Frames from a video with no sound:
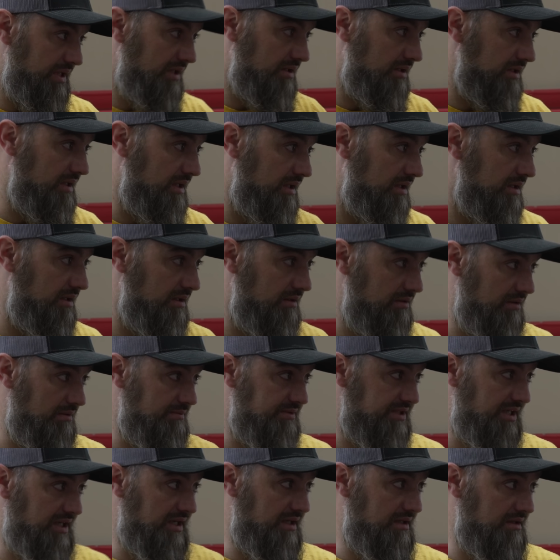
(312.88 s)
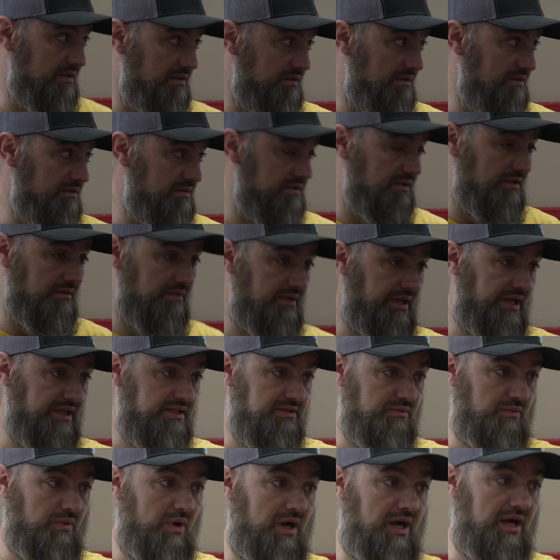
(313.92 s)
link. You know what I'm saying? So that's
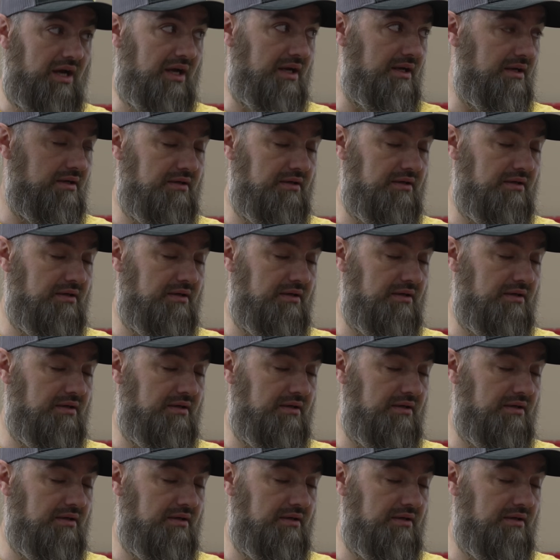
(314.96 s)
why.